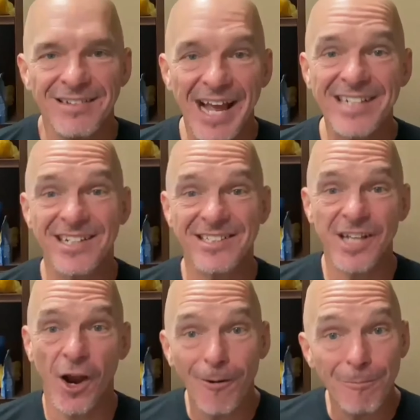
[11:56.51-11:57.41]
That's a
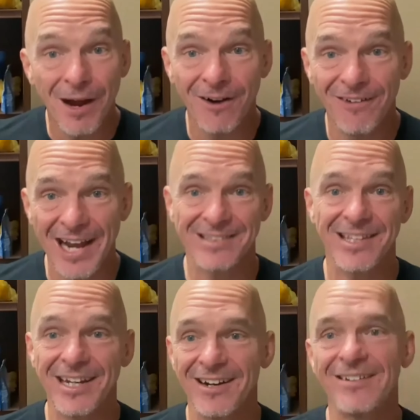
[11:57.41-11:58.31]
turbo right
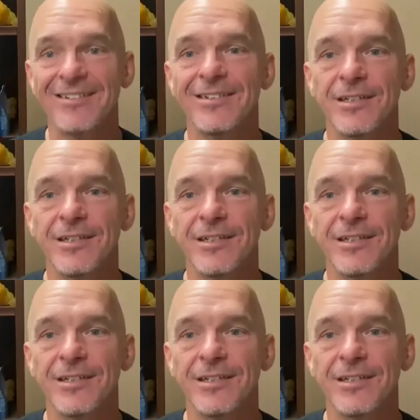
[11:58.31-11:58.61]
there.